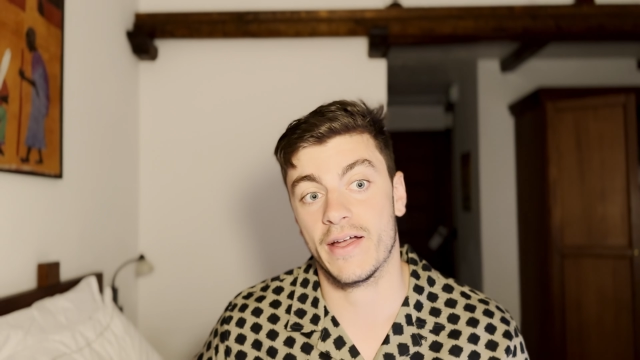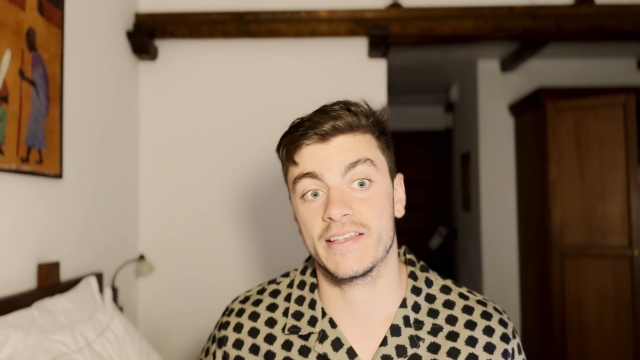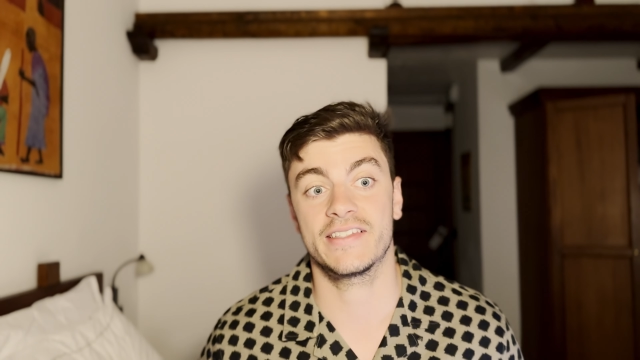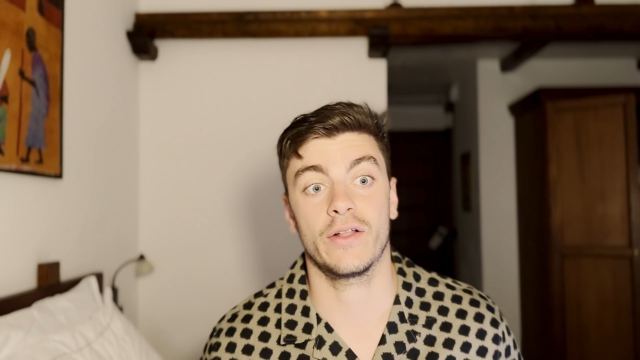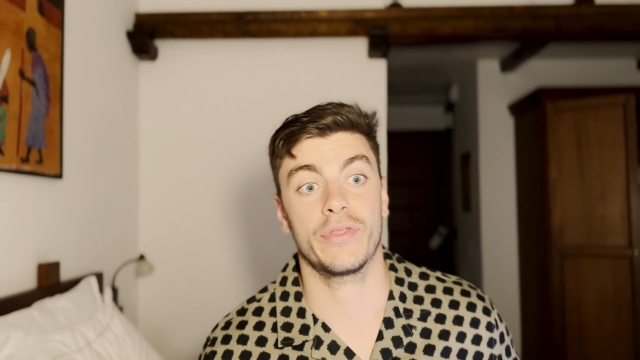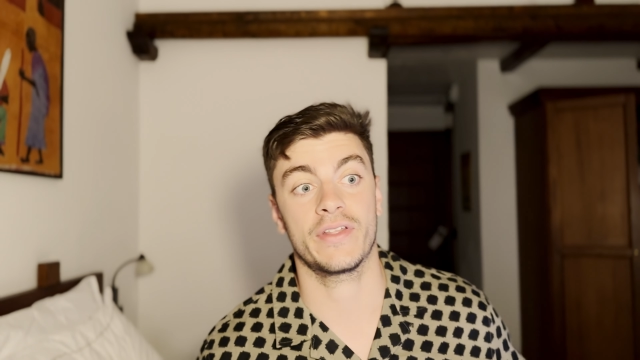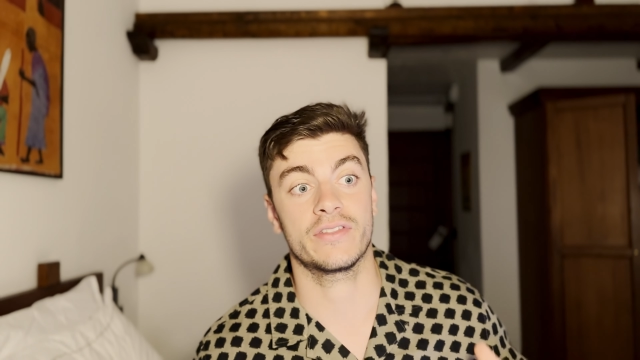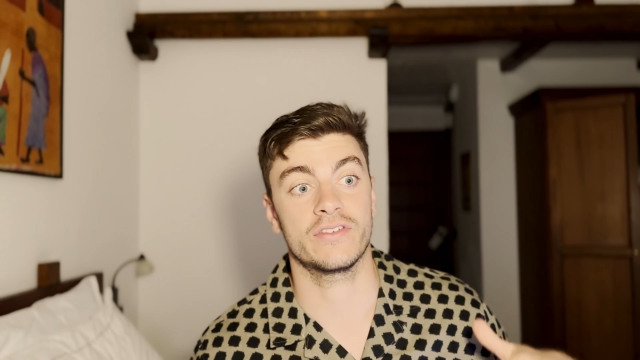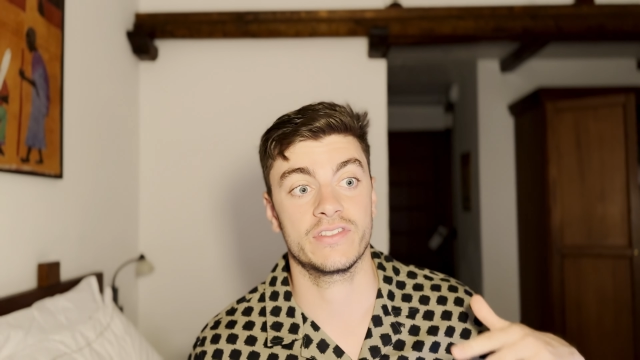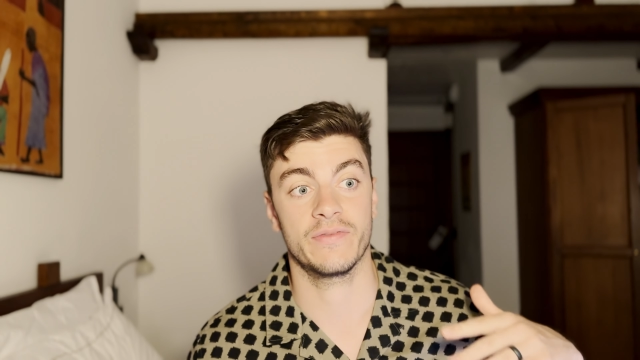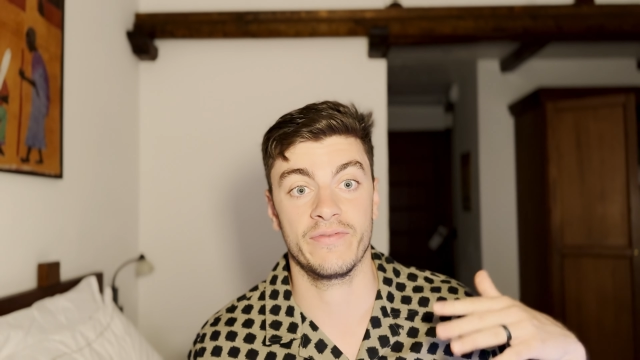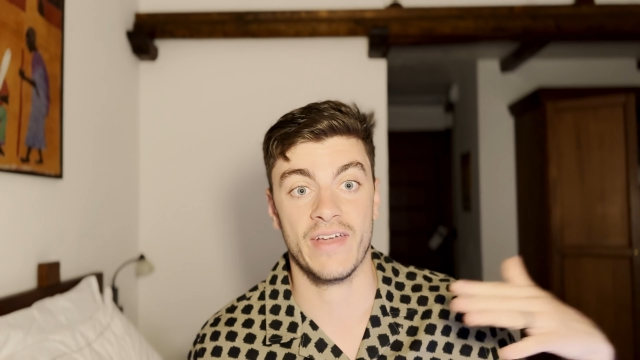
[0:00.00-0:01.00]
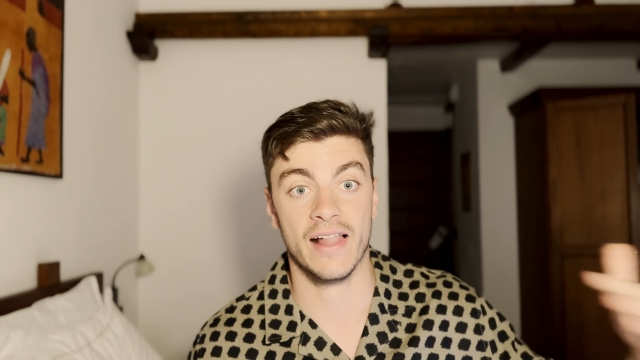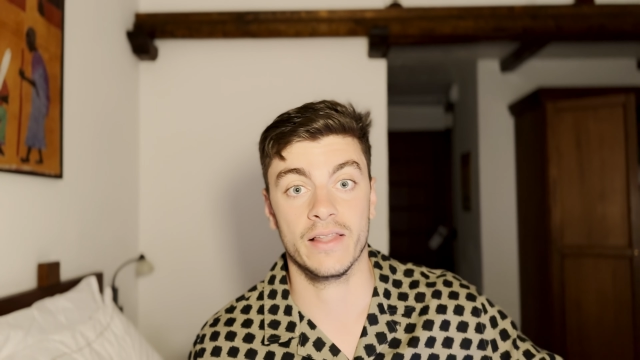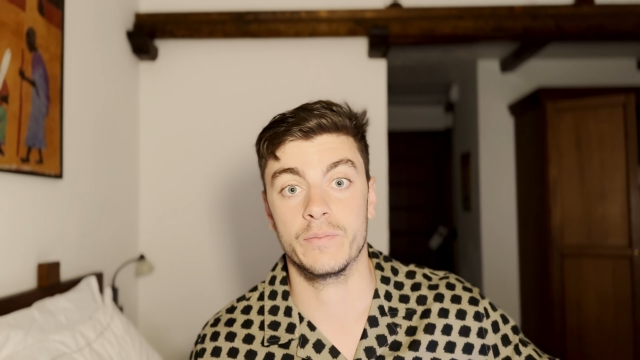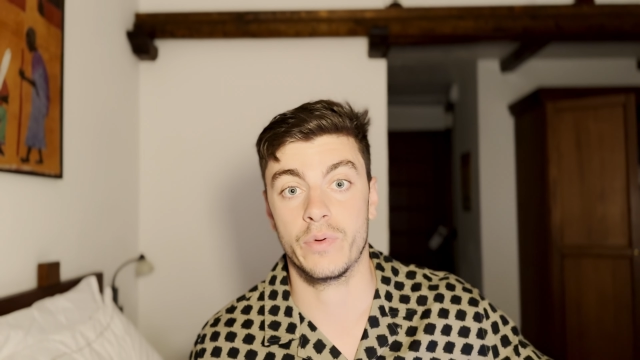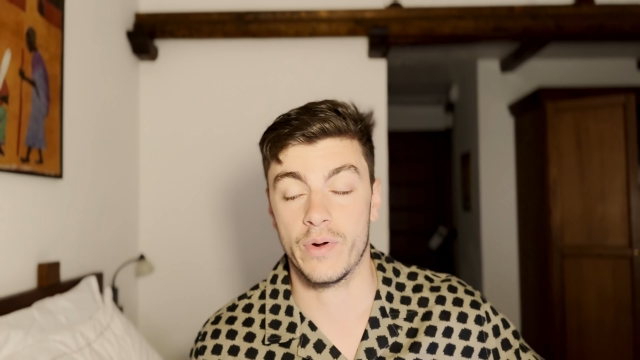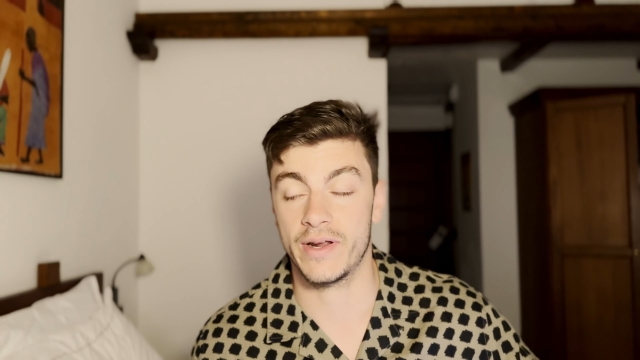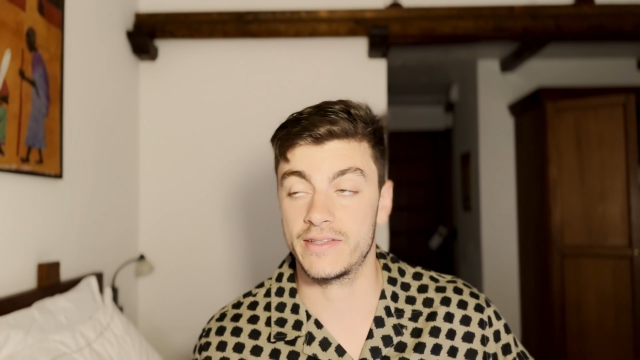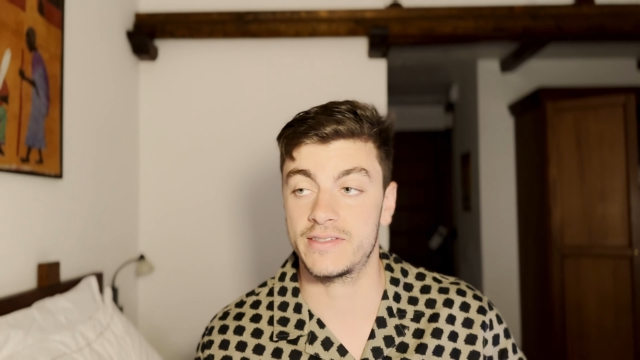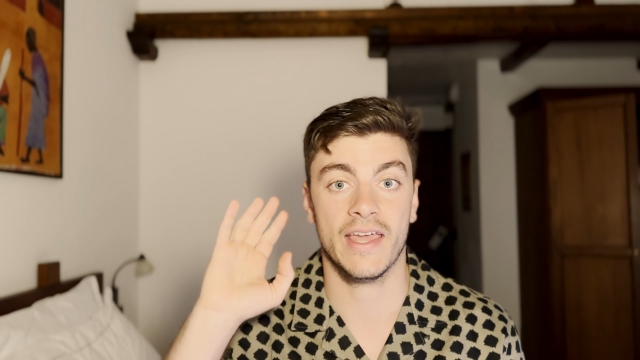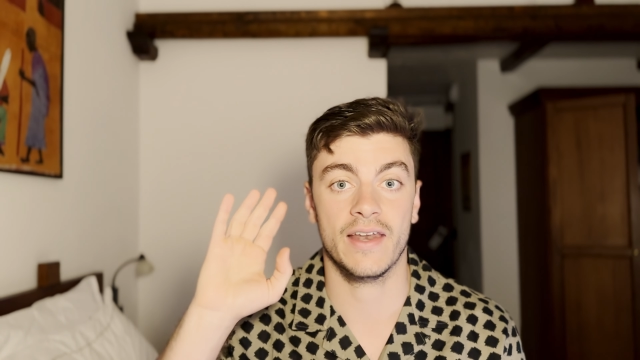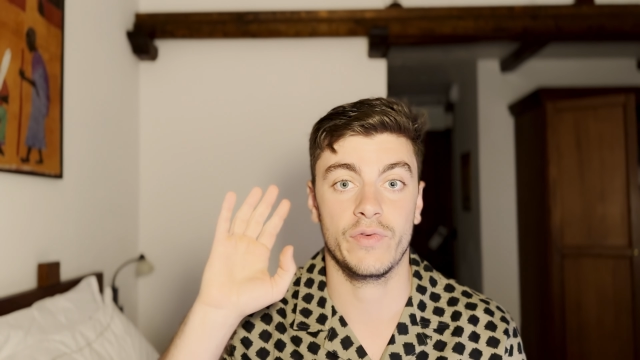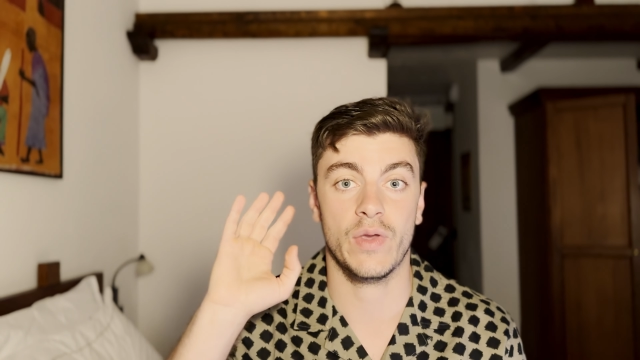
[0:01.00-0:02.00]
I still think there's some valid points,
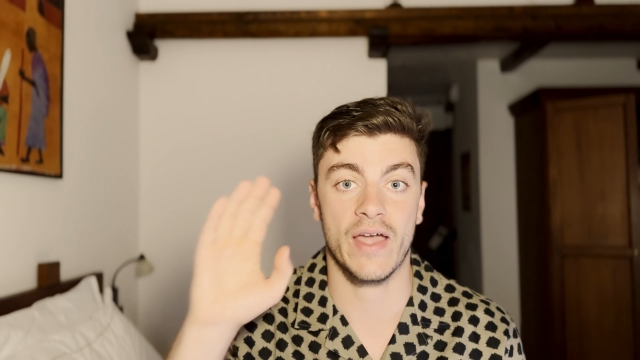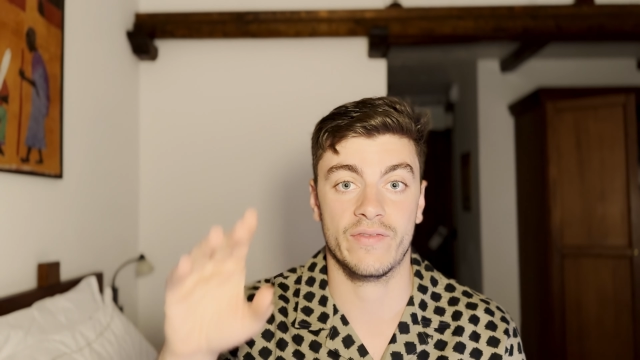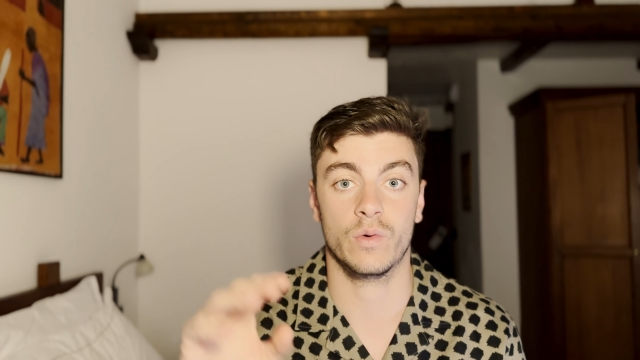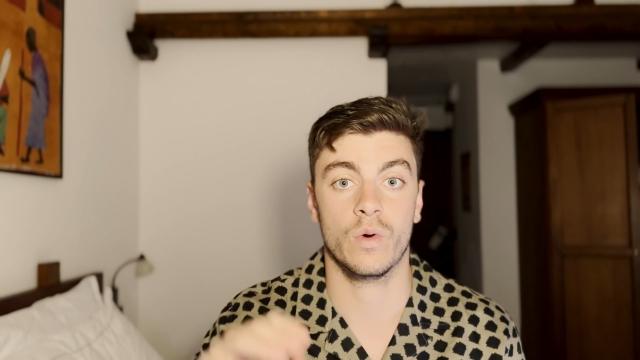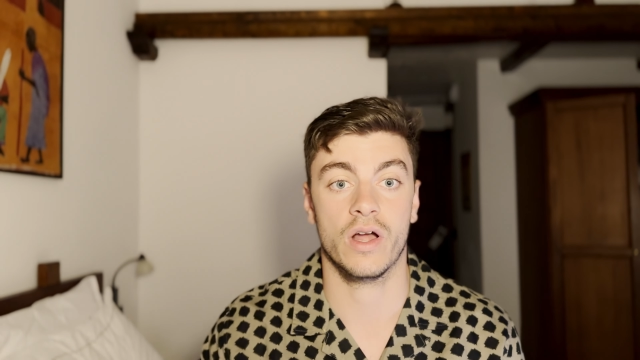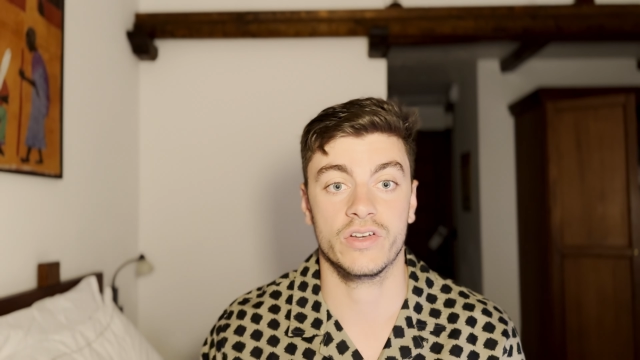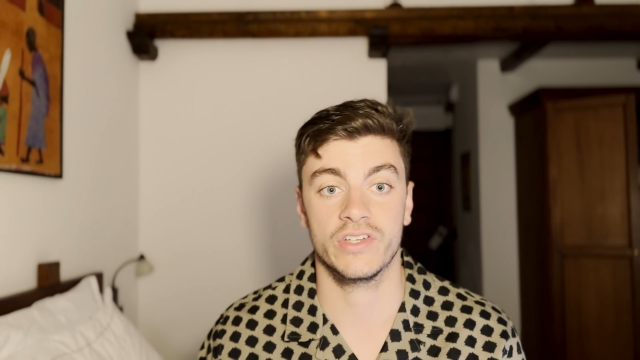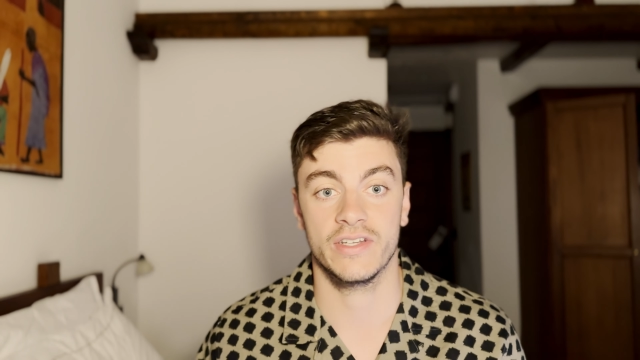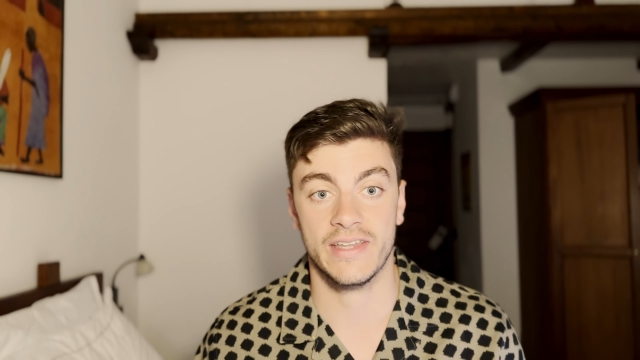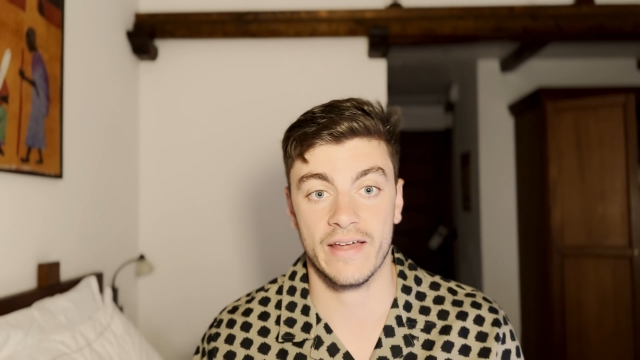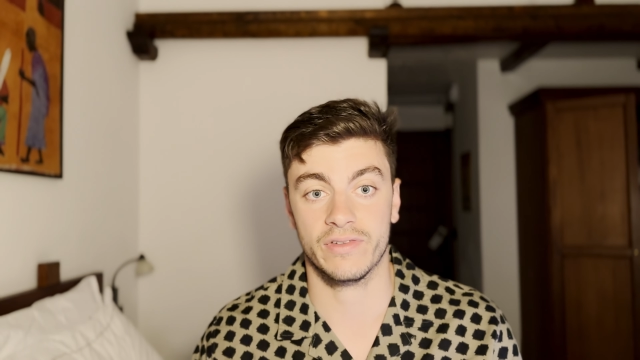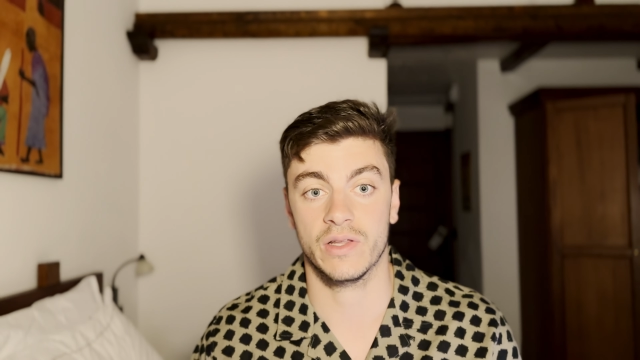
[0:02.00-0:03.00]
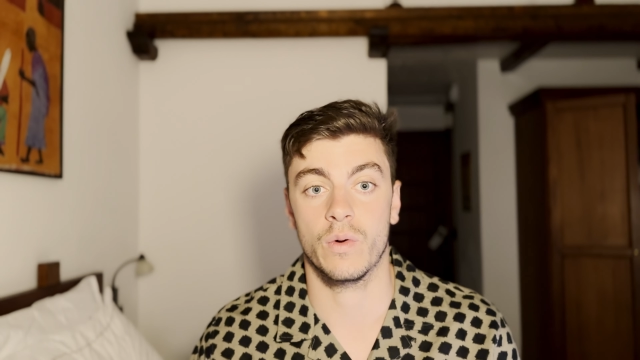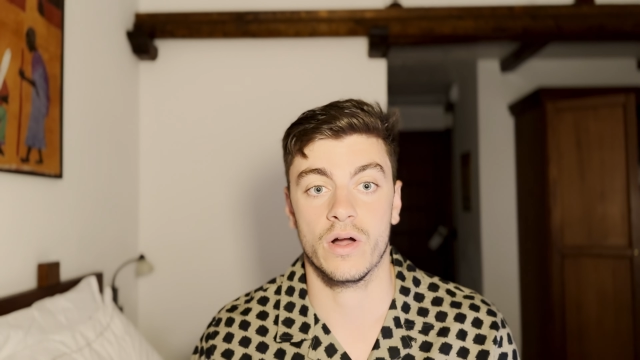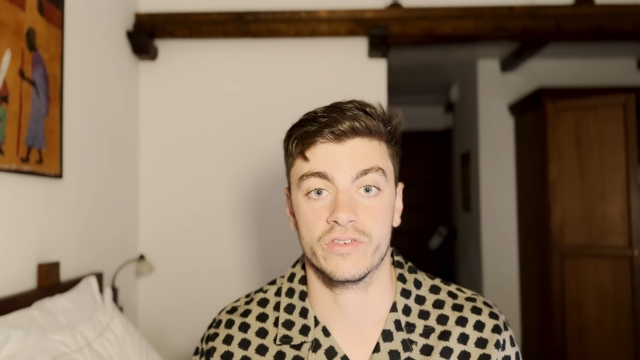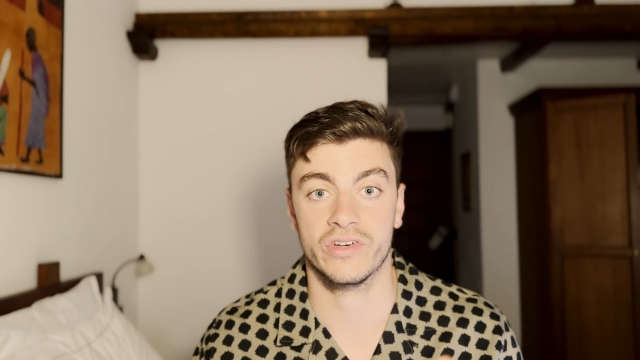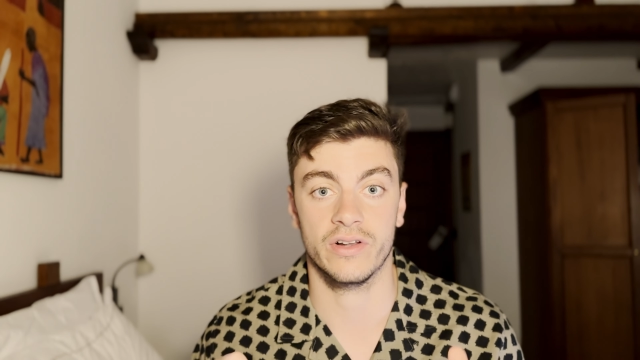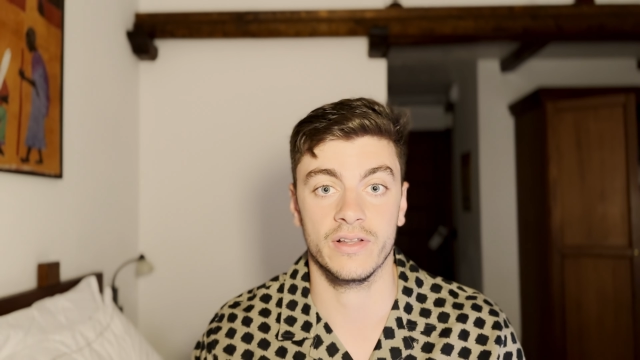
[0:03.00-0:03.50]
and if you haven't watched it, definitely watch it.